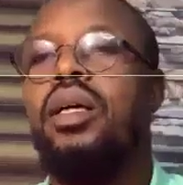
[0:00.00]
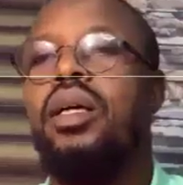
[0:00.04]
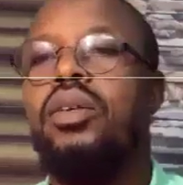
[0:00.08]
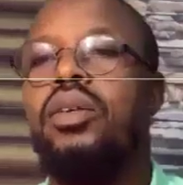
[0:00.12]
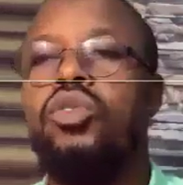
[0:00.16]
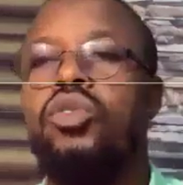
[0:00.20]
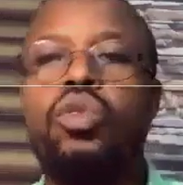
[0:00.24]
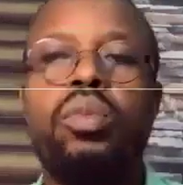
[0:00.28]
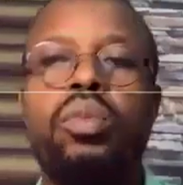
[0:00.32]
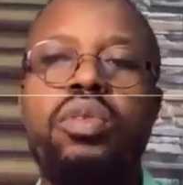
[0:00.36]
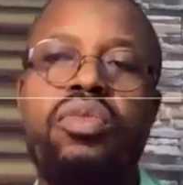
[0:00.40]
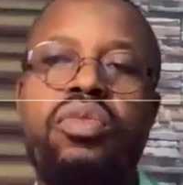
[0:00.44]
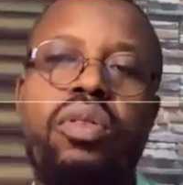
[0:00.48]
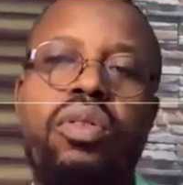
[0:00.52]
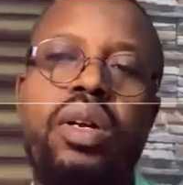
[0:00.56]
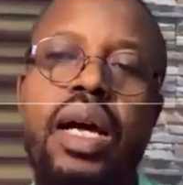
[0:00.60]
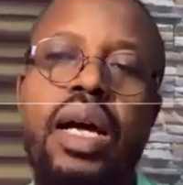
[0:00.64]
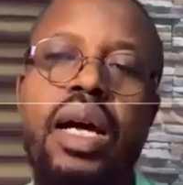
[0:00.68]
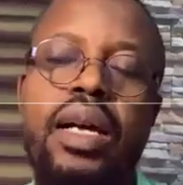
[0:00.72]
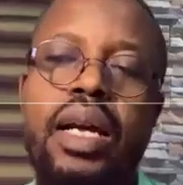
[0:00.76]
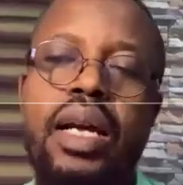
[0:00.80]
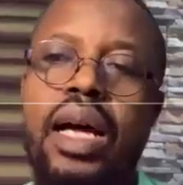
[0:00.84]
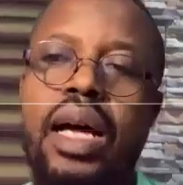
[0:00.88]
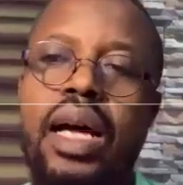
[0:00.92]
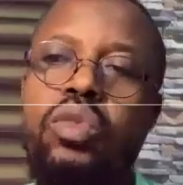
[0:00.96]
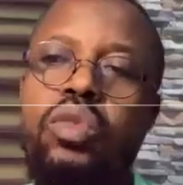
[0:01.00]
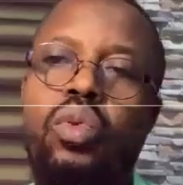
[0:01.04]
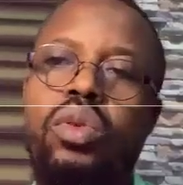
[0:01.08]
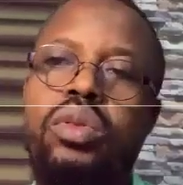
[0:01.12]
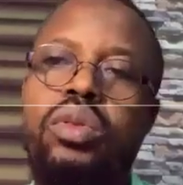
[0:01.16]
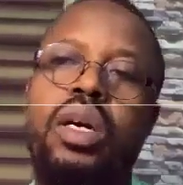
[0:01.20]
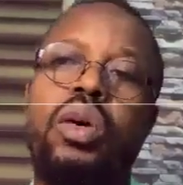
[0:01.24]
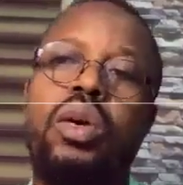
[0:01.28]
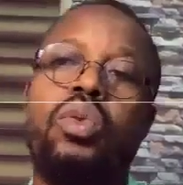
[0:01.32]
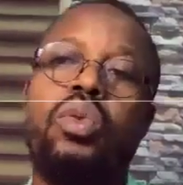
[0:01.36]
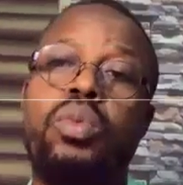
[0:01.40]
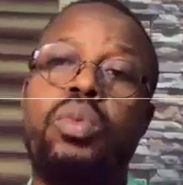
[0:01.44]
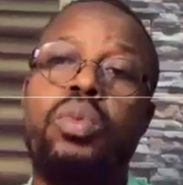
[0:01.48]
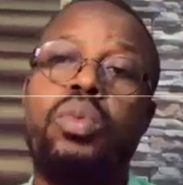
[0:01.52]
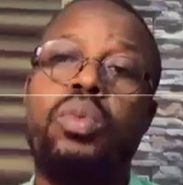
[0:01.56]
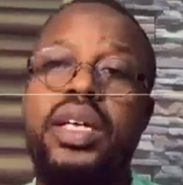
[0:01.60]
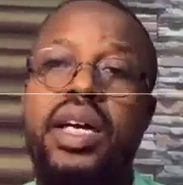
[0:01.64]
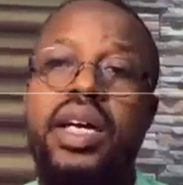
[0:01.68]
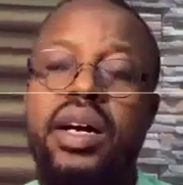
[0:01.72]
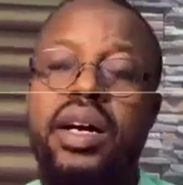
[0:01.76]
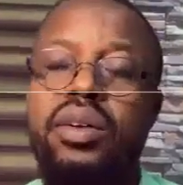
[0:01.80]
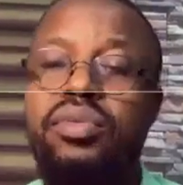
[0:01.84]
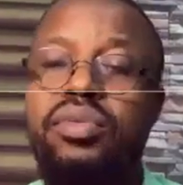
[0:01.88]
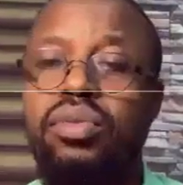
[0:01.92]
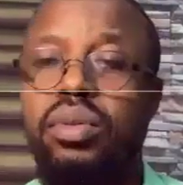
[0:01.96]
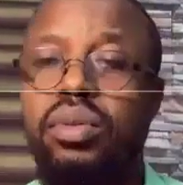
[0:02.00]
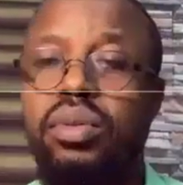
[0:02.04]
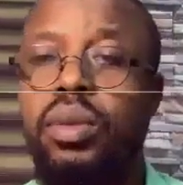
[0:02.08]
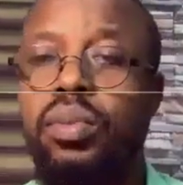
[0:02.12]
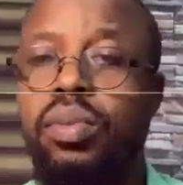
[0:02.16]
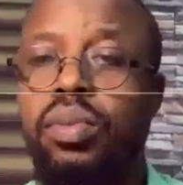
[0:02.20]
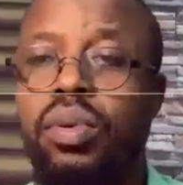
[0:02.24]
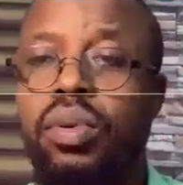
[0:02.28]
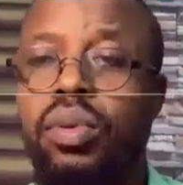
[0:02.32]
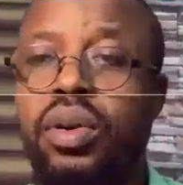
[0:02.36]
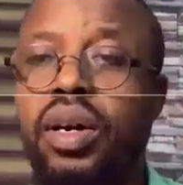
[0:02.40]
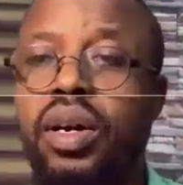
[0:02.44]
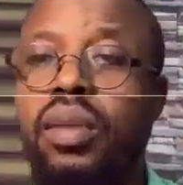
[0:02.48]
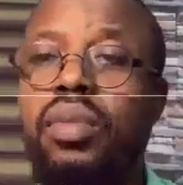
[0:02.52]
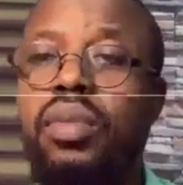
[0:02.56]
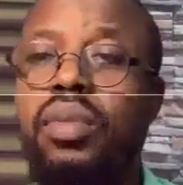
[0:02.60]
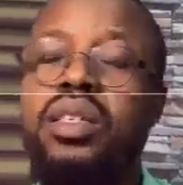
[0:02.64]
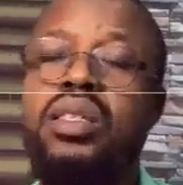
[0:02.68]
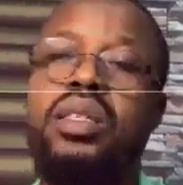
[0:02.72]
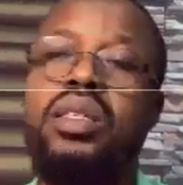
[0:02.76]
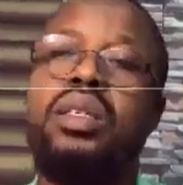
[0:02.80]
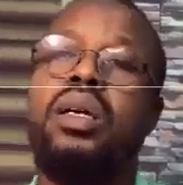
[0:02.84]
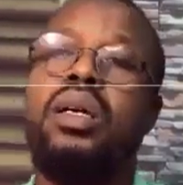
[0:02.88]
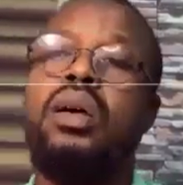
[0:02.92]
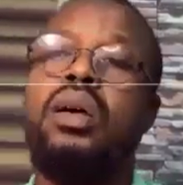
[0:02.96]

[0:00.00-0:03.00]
So before that last quarter, we'll be hearing from the programmers.